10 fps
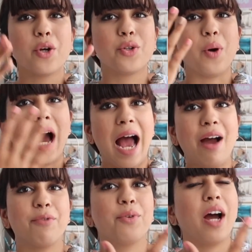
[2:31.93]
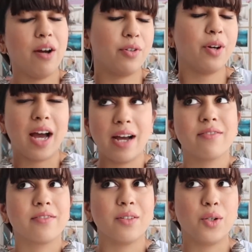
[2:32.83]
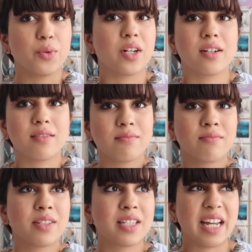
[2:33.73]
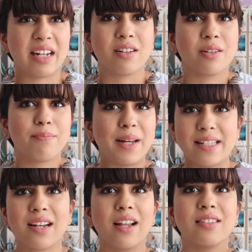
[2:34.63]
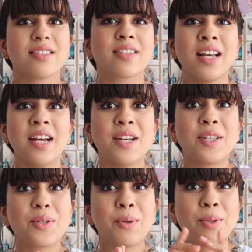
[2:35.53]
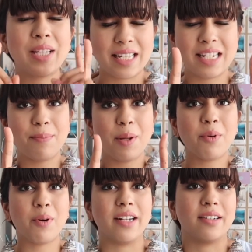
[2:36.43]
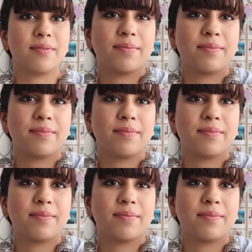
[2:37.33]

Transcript: You have to have Luna Staedtler pencil colors. So that's tip number 1.